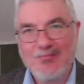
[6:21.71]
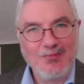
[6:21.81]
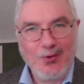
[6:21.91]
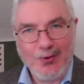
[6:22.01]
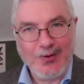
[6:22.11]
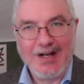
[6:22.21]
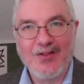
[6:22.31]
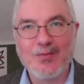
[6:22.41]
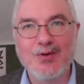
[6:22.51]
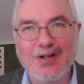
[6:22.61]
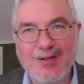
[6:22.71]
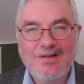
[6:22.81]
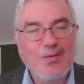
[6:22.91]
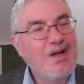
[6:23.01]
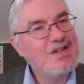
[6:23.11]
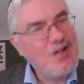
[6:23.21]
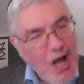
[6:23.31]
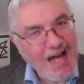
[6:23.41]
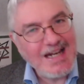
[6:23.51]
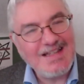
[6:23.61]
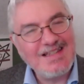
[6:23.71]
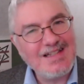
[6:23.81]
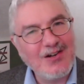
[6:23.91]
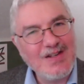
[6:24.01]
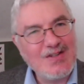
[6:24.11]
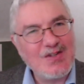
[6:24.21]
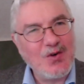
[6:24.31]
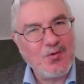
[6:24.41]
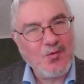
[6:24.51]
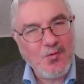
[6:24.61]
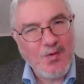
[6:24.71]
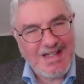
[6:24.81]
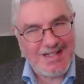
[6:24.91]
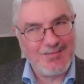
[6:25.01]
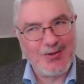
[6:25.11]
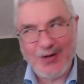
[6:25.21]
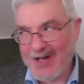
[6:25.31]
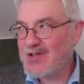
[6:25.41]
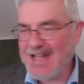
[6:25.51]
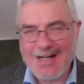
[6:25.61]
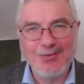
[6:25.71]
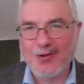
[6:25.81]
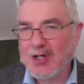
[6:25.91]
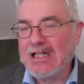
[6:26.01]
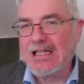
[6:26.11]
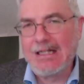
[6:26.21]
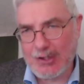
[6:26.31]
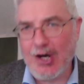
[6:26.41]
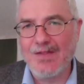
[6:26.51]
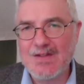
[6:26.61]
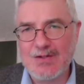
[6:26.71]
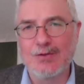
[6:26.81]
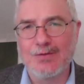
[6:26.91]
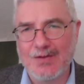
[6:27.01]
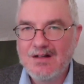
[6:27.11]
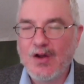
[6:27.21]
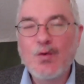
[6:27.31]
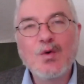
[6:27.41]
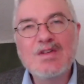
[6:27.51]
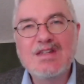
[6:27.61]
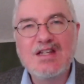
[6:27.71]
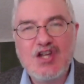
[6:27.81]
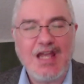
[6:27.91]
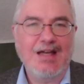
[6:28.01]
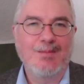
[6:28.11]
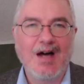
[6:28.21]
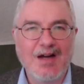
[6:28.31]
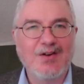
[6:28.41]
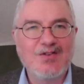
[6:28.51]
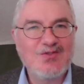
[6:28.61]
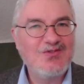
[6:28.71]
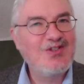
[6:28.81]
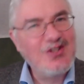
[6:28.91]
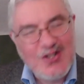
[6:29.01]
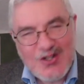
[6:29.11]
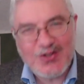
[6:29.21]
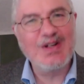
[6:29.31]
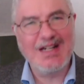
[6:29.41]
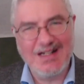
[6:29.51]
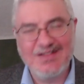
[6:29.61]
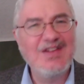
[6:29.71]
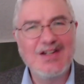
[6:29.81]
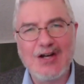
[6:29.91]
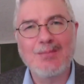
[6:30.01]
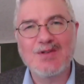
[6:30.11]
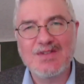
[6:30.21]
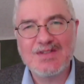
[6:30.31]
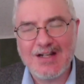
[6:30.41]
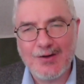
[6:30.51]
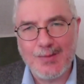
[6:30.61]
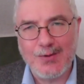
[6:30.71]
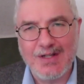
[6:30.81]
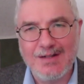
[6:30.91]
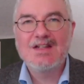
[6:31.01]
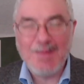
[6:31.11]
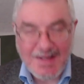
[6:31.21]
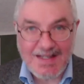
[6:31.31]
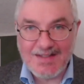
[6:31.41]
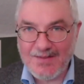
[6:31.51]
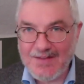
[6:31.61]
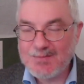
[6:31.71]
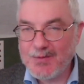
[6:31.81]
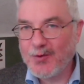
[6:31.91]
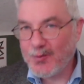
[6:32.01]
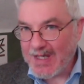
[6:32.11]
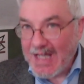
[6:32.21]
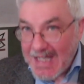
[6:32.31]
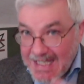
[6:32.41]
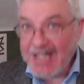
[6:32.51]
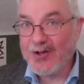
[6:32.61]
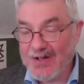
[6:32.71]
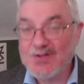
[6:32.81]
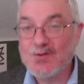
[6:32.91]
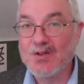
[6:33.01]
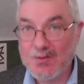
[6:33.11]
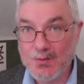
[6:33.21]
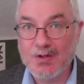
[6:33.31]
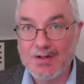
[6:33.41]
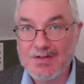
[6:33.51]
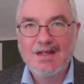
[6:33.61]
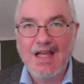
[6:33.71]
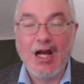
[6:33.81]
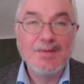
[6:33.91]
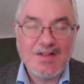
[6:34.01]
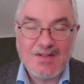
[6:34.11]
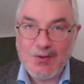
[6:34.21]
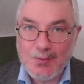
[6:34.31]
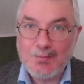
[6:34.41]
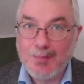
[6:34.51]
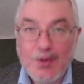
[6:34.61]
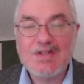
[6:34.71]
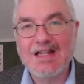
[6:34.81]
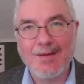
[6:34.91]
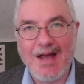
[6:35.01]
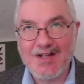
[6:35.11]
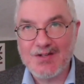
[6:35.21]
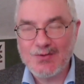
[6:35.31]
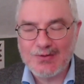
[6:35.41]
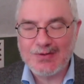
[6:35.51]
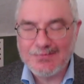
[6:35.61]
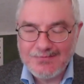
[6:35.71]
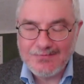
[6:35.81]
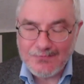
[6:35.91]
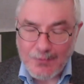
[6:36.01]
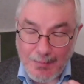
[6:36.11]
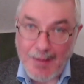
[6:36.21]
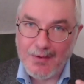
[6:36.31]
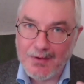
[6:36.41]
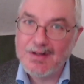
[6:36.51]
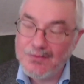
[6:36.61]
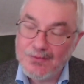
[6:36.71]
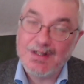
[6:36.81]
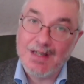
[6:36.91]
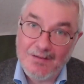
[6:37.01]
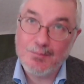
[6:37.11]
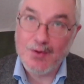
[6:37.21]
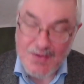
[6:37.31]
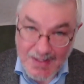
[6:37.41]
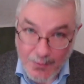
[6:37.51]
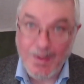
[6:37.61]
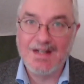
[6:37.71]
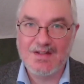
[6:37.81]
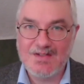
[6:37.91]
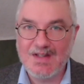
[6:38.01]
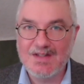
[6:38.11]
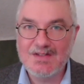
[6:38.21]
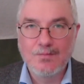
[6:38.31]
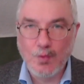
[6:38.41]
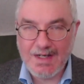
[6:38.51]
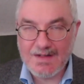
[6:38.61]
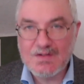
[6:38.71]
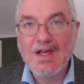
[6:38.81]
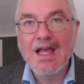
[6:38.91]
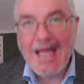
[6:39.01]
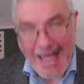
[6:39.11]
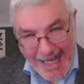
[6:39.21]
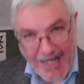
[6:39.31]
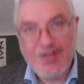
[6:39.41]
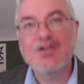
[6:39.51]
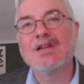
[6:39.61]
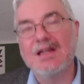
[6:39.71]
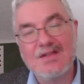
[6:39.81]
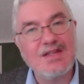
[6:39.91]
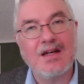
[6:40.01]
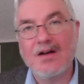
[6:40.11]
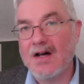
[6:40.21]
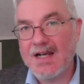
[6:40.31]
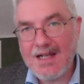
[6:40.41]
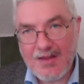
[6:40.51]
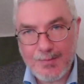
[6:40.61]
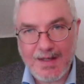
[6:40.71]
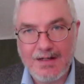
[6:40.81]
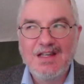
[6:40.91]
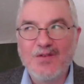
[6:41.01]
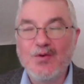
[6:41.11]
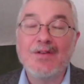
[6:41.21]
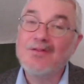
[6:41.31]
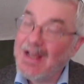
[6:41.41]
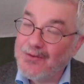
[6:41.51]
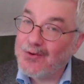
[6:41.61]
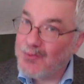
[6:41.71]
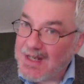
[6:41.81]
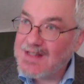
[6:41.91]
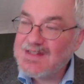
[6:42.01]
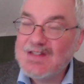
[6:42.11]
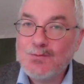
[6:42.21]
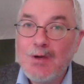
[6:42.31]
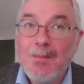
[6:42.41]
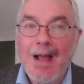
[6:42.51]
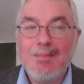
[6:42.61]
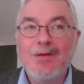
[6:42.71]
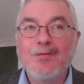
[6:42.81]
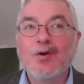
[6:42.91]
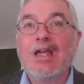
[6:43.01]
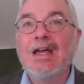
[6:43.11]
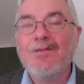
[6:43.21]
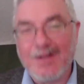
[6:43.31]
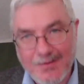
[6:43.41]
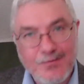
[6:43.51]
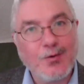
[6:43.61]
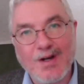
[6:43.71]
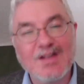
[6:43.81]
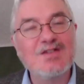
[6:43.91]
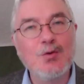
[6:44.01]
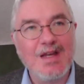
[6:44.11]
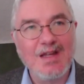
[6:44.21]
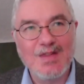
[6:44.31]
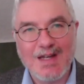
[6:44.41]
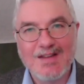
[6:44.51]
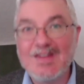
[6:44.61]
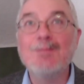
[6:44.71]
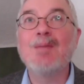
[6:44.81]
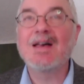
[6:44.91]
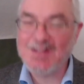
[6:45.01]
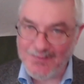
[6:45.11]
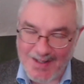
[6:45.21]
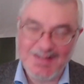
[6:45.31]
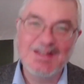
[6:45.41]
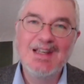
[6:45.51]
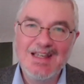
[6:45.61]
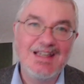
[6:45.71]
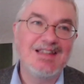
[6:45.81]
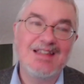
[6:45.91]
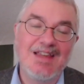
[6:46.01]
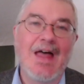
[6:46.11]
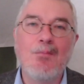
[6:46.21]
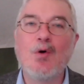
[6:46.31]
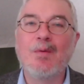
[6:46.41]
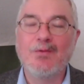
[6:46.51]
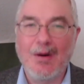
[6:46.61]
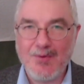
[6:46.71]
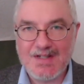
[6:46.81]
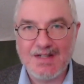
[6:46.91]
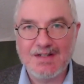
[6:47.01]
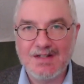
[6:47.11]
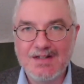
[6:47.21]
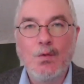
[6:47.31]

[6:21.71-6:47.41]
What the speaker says: or another book. What is not necessarily so reasonable or understandable or clear on the surface are the words that Jacob utters during the adoption ceremony. To make sense of this before we hear Israel's words, it helps us to personally imagine or remember, if we have personally witnessed this, what is actually said on a deathbed. If we have never witnessed this, we might be forgiven for assuming that the best of us is in that moment represented.